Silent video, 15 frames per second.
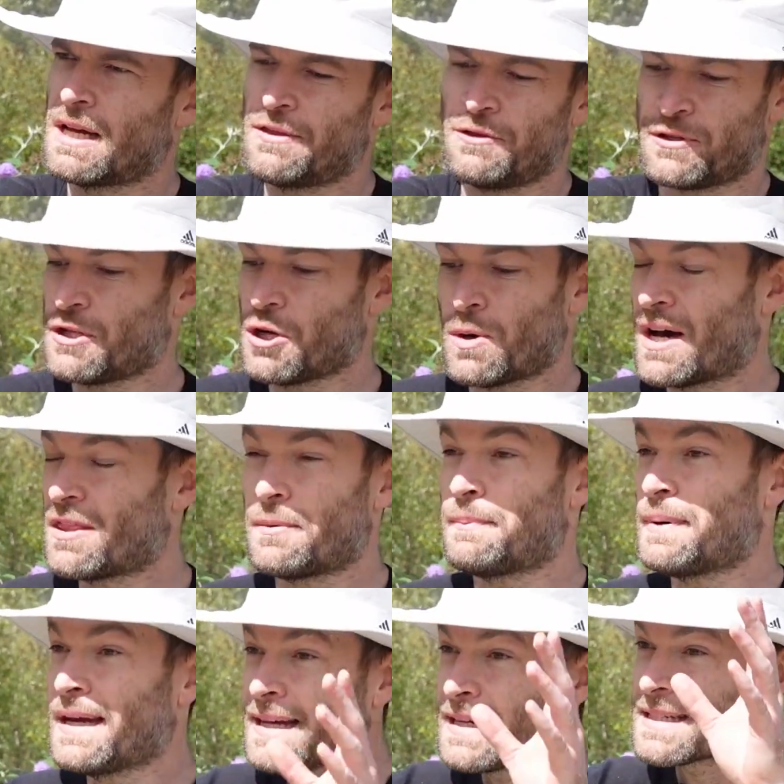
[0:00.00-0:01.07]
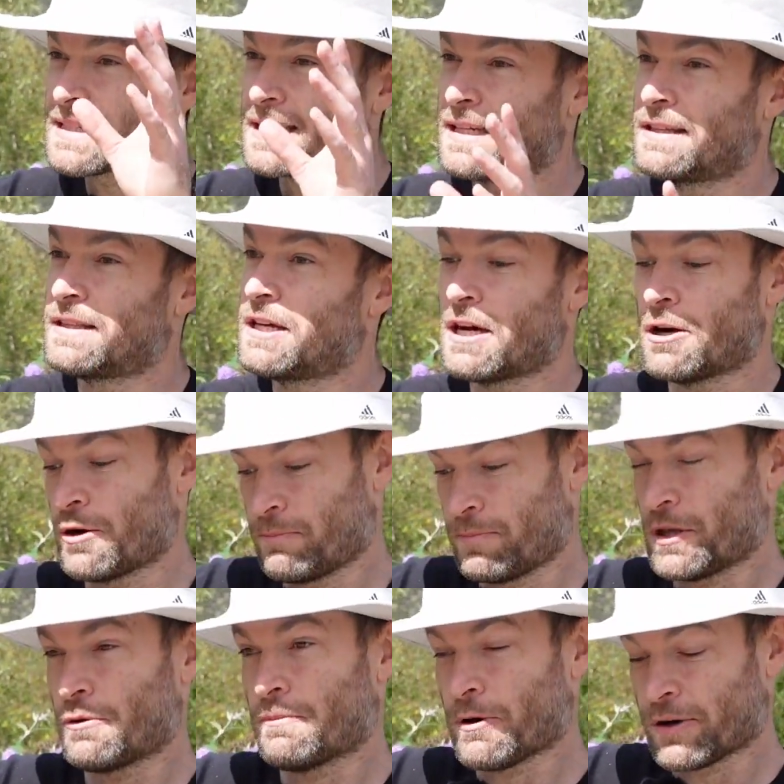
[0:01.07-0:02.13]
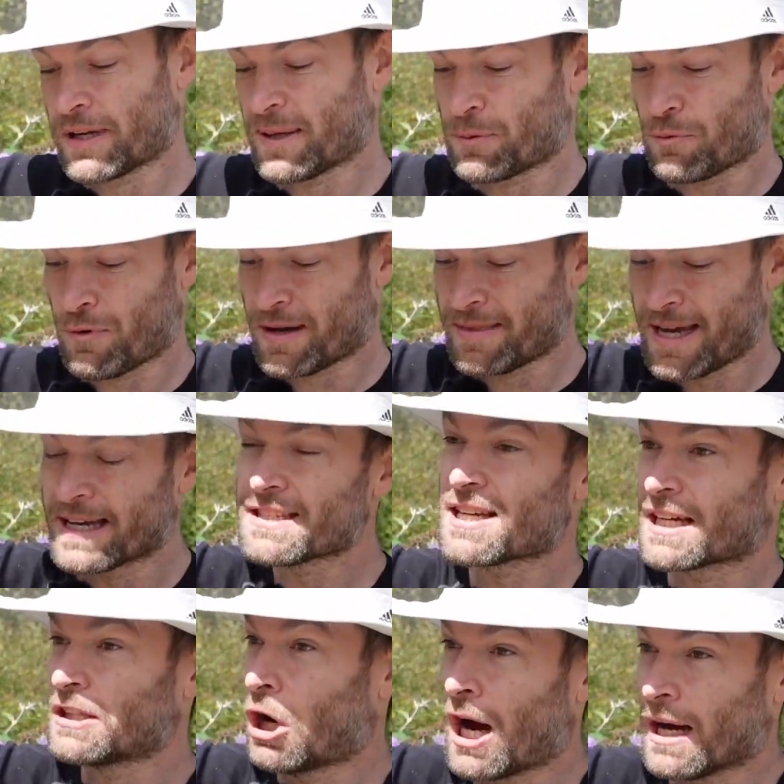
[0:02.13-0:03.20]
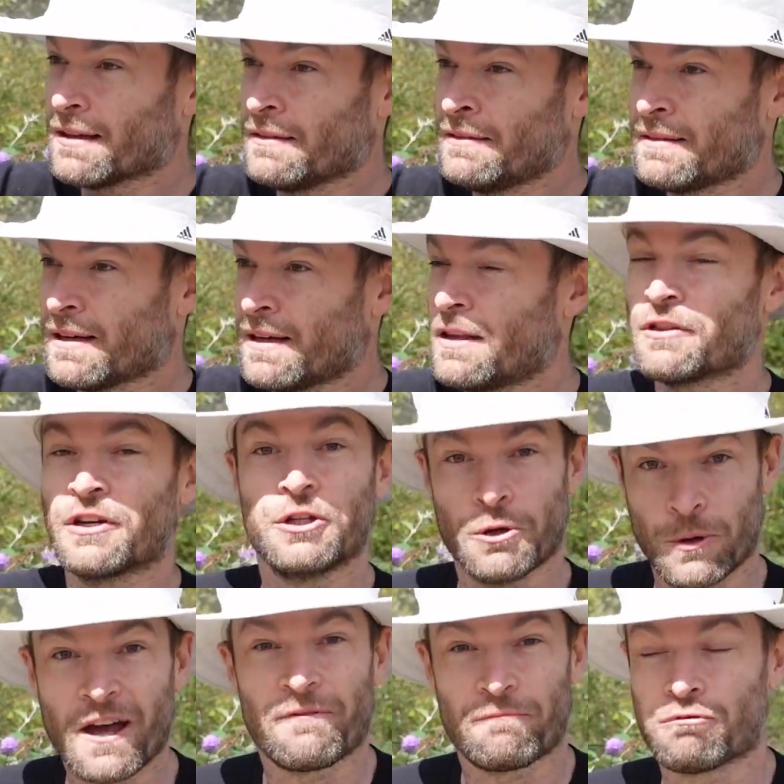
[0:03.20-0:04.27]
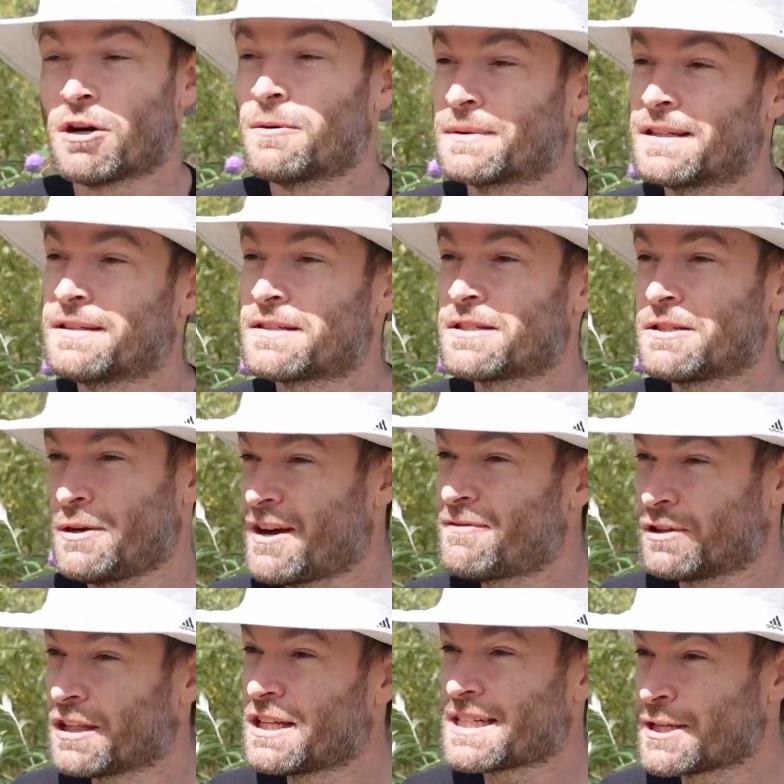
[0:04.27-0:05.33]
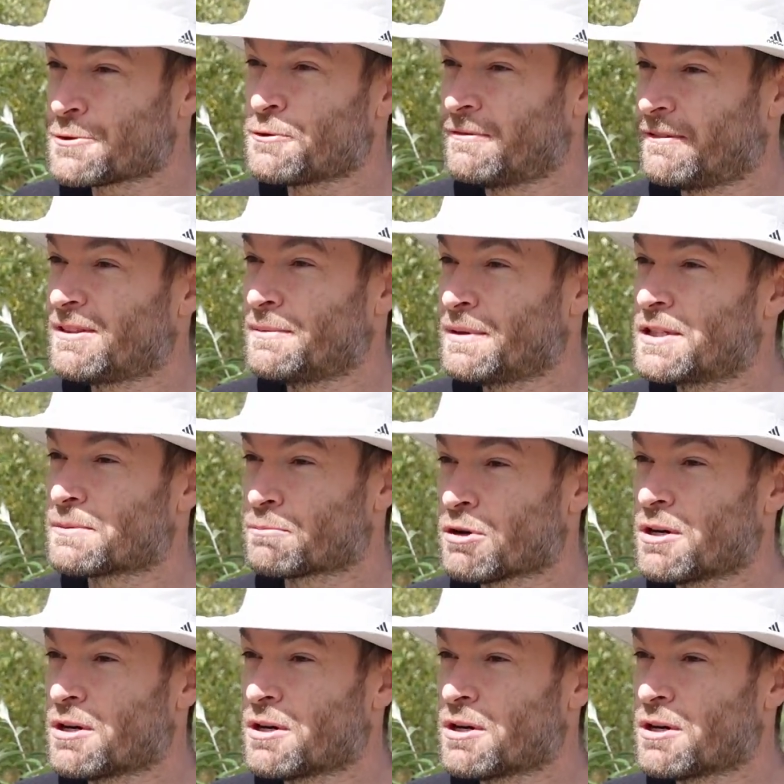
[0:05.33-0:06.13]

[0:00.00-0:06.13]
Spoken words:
and there's no other peaks that are poking up around that, it's like an island, then you have prominence. You have at least 150 meters of